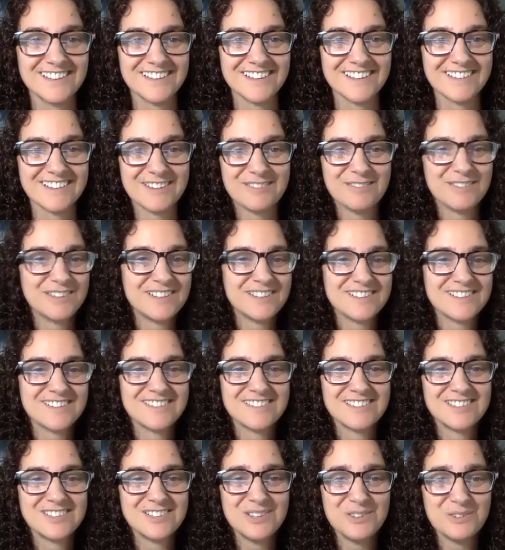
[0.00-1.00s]
Like we
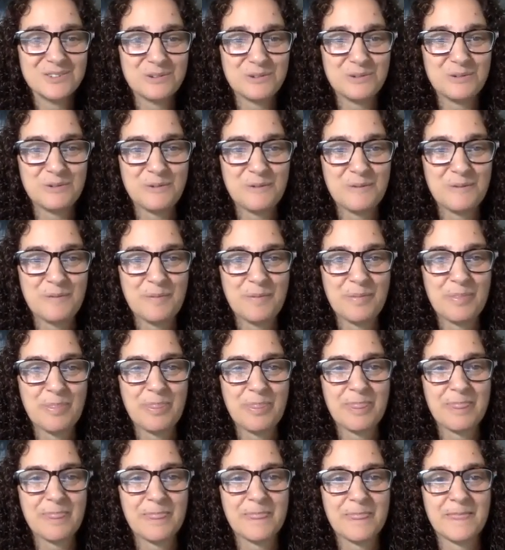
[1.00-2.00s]
just do.
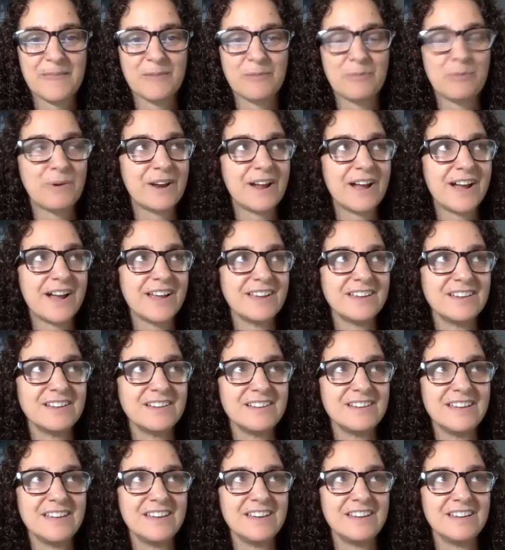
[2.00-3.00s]
Like what I
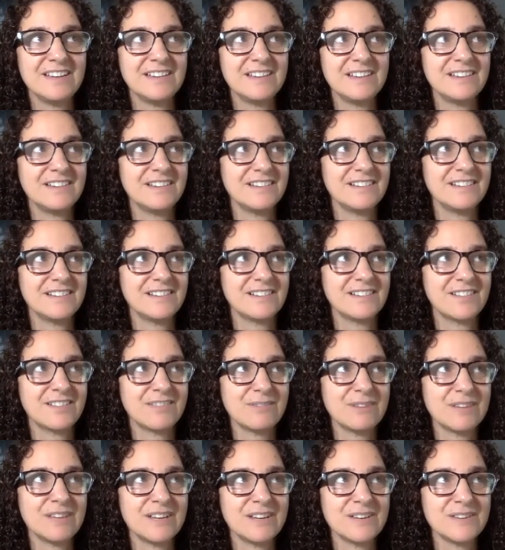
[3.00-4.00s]
can eat
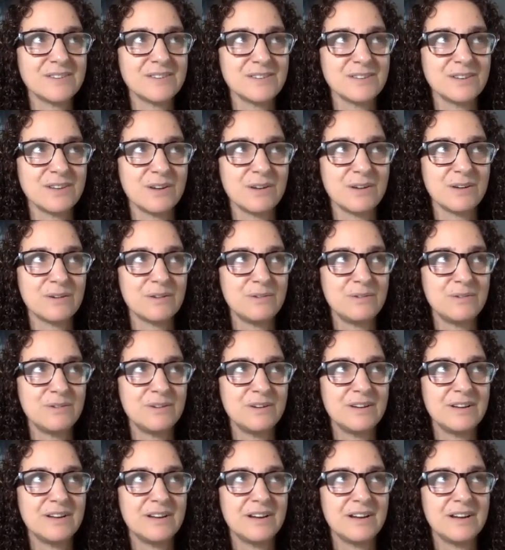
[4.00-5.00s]
3 years ago,
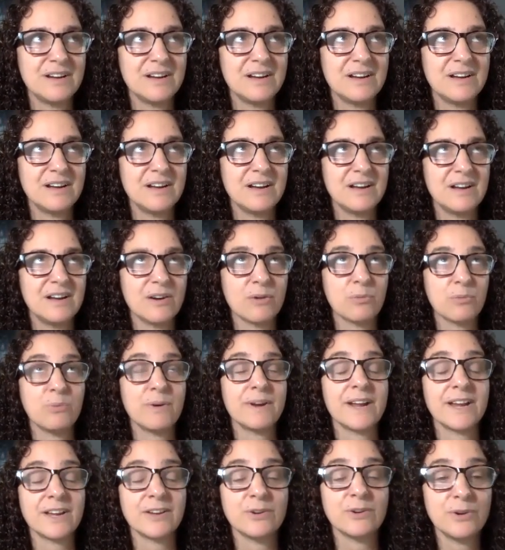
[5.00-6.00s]
or
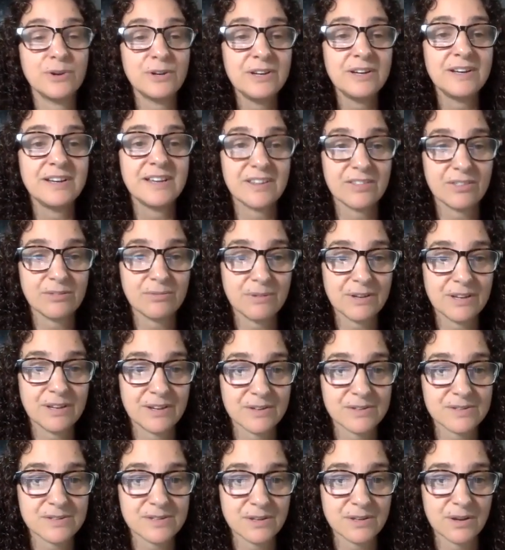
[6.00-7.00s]
what I couldn't eat 3
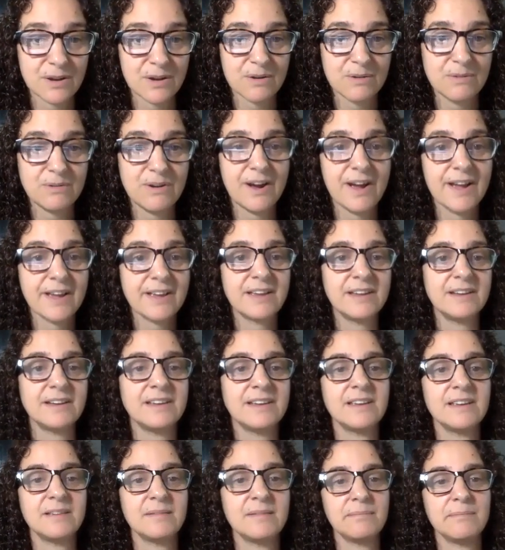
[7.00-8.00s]
years ago, I can
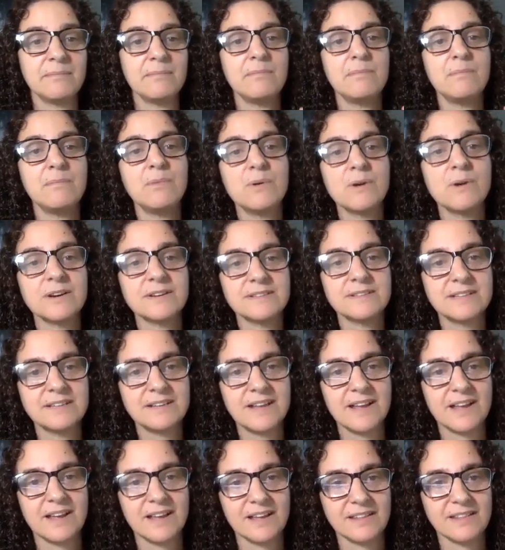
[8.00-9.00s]
eat more
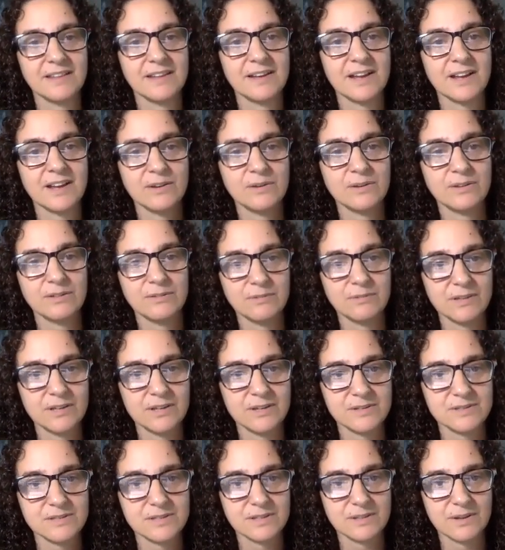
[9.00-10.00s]
today than I could 3
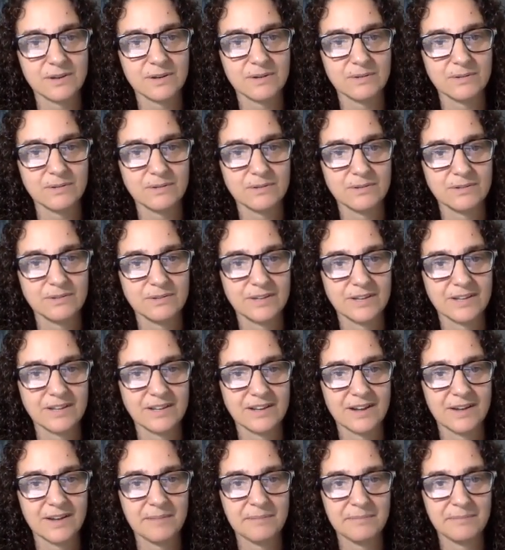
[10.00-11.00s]
years ago. Like
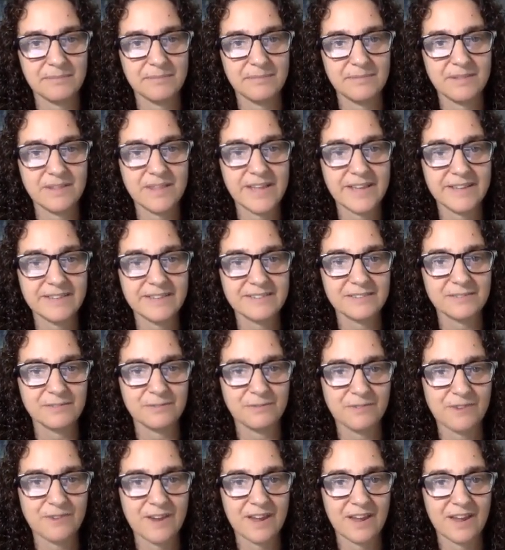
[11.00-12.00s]
I'm less
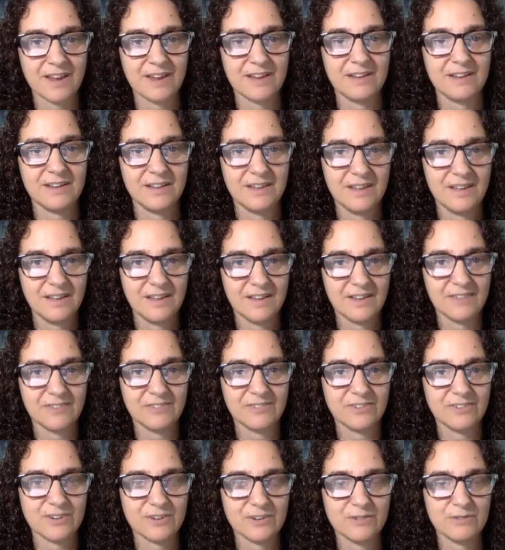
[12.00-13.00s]
afraid of
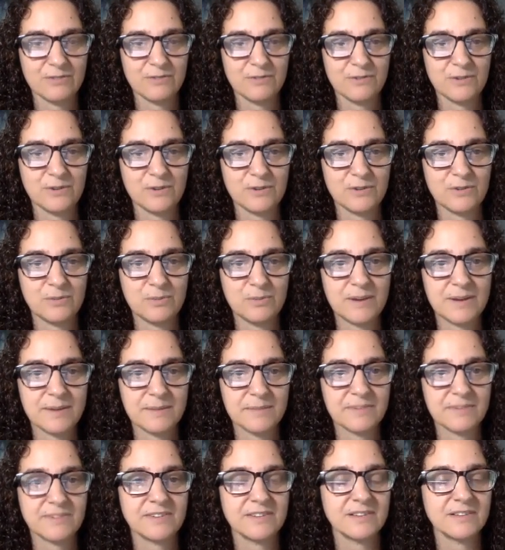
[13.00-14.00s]
certain foods, but I'm
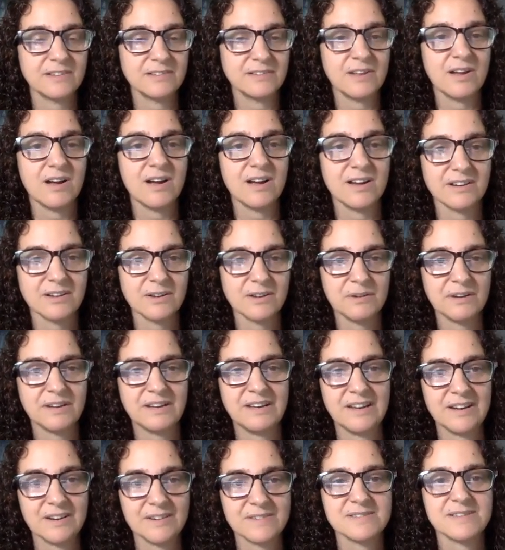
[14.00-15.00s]
still not going
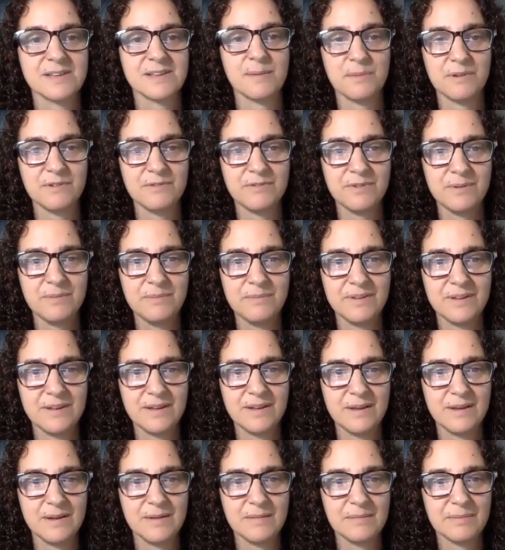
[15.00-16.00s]
near some of them
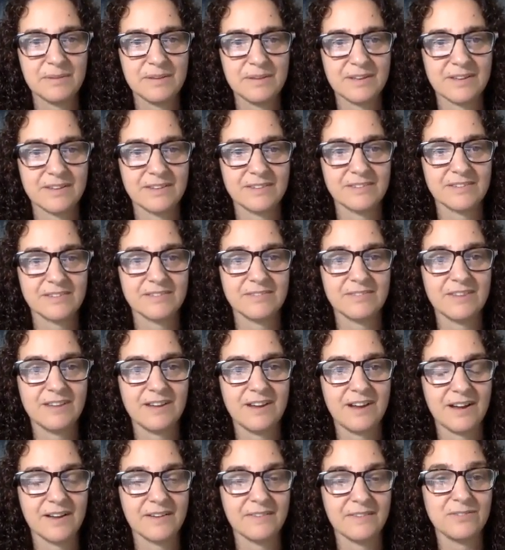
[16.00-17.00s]
because of the
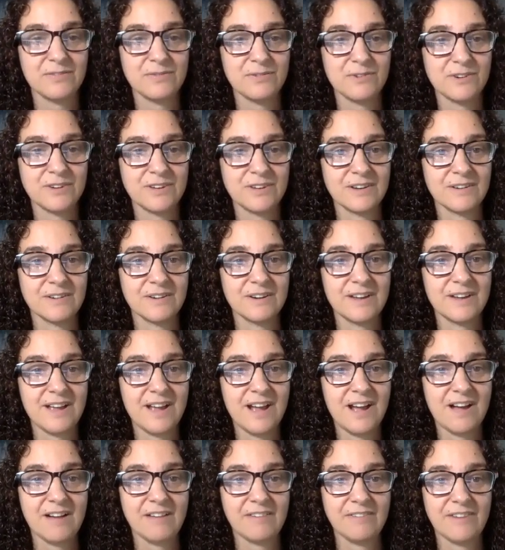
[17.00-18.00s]
hives for a year and a
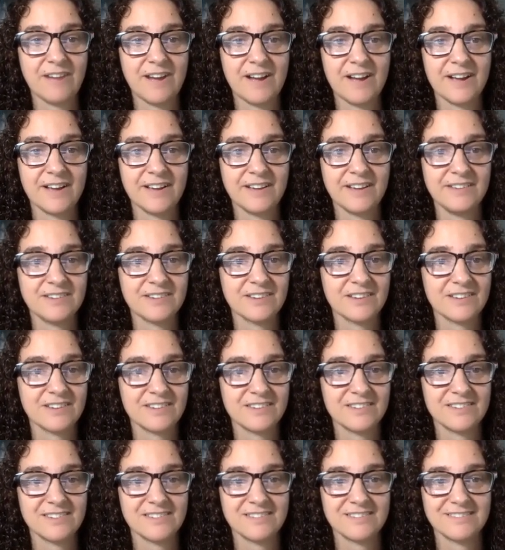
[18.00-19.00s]
half. I
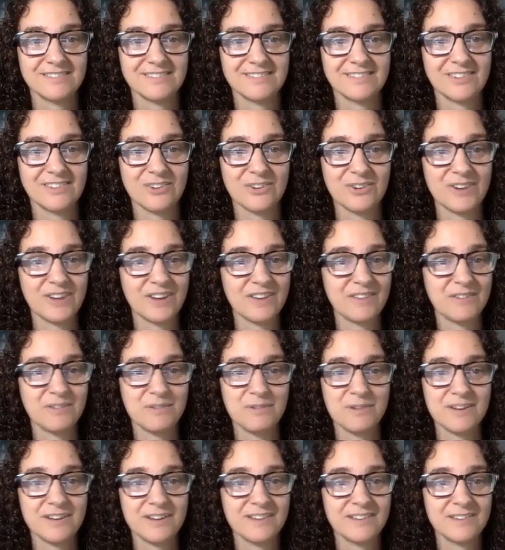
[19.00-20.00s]
just don't ever
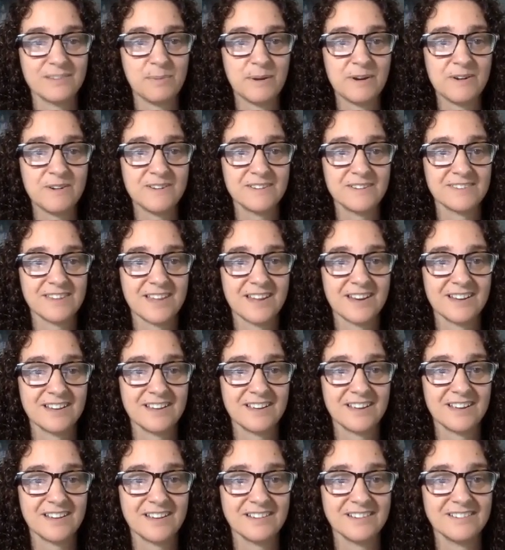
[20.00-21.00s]
want to experience that
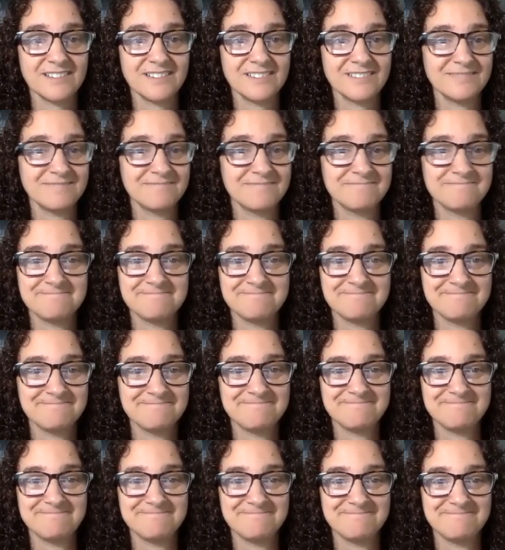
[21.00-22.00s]
again.
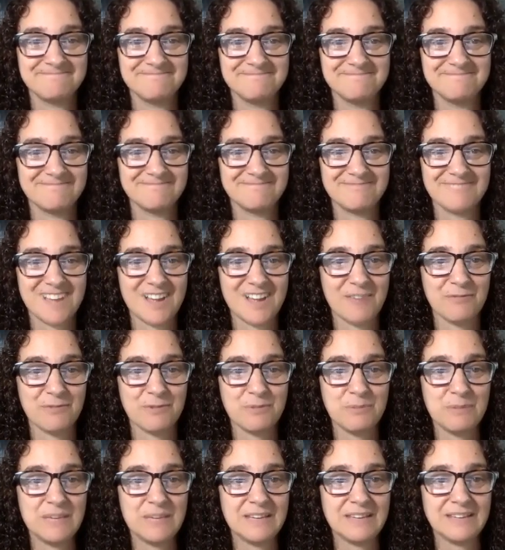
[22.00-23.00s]
Not
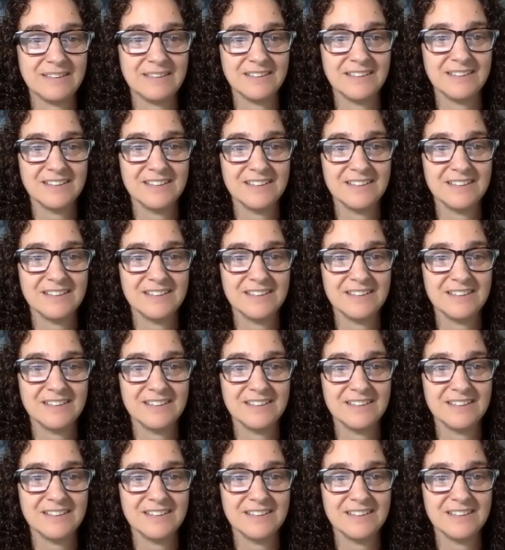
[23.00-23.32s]
for me.